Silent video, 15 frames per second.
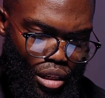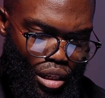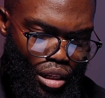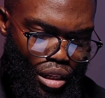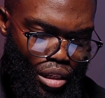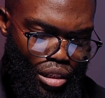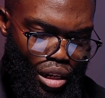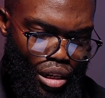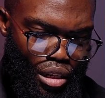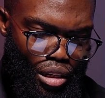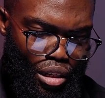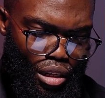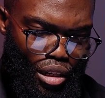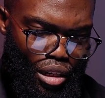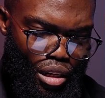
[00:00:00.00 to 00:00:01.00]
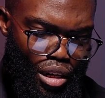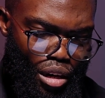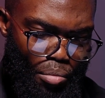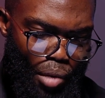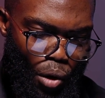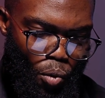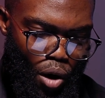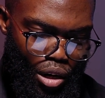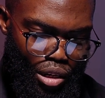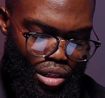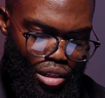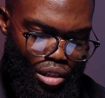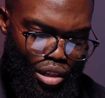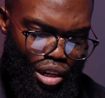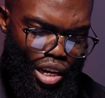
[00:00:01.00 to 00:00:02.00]
and he said, Hear my
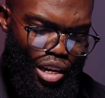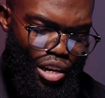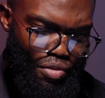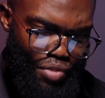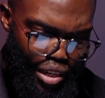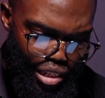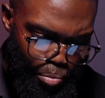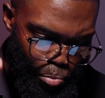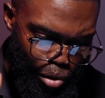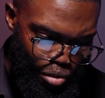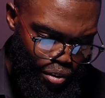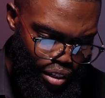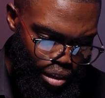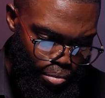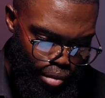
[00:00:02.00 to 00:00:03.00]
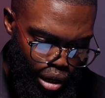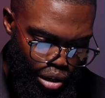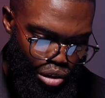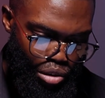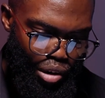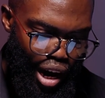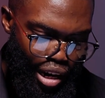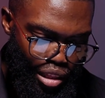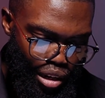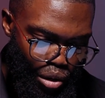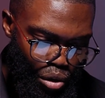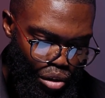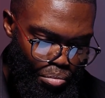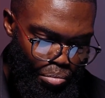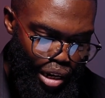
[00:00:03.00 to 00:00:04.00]
words. If there's a prophet among you, I, the
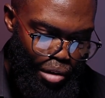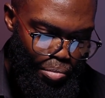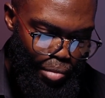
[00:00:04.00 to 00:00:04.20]
Lord, make